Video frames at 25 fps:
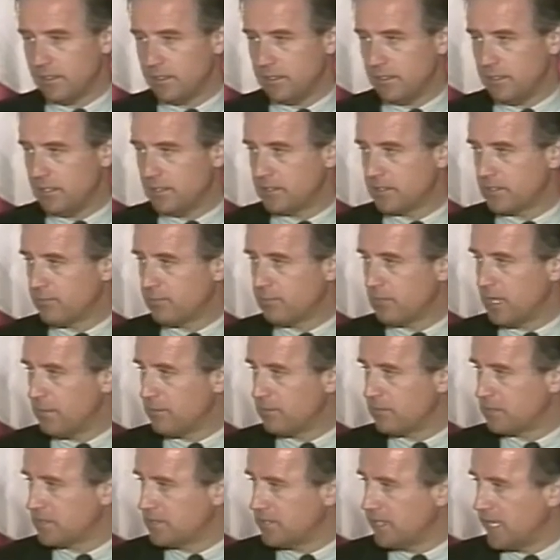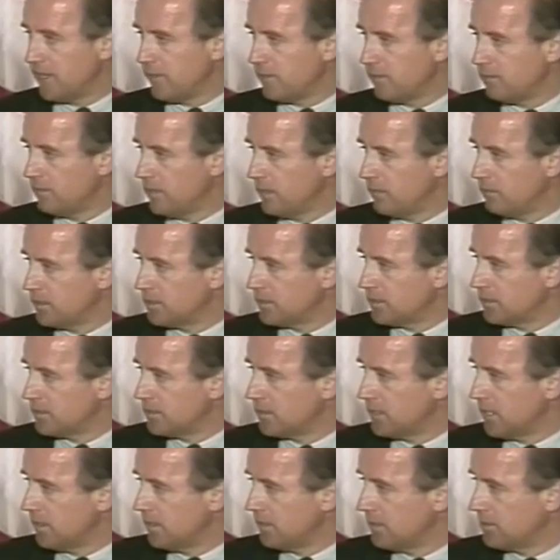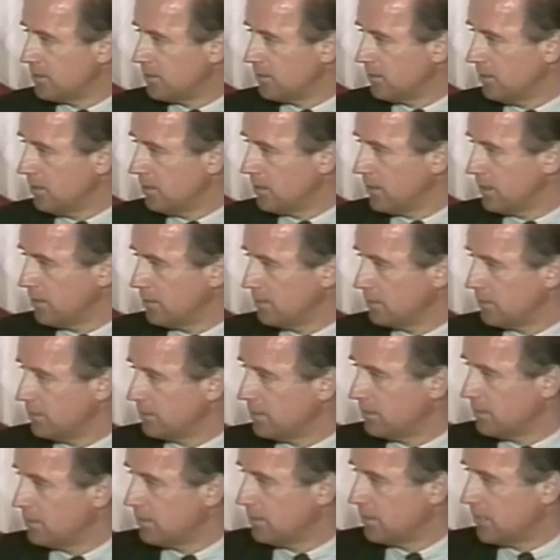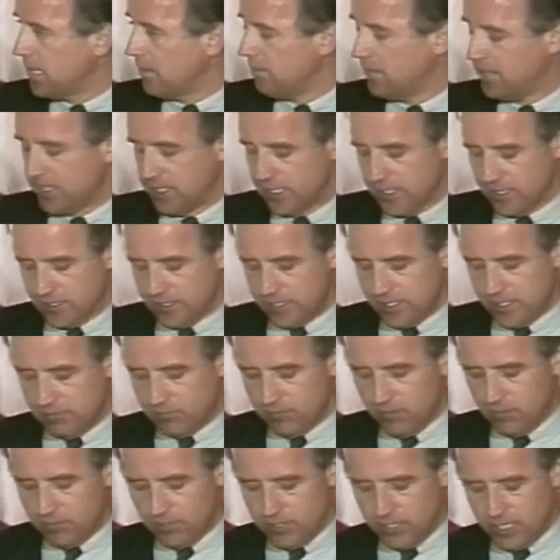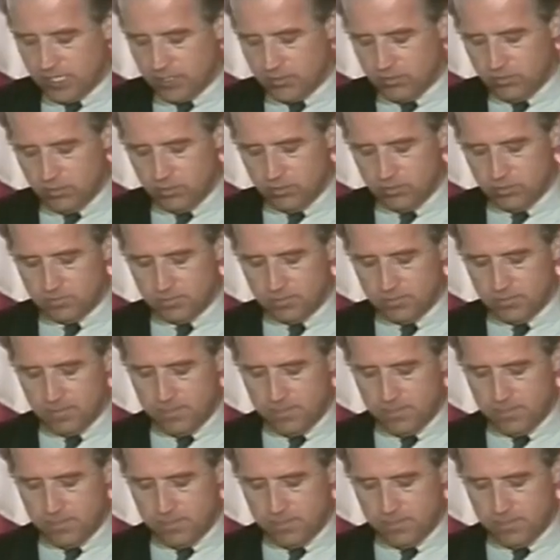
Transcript: is the proper standard by which the Senate should look at nominees. And he wrote, and I quote,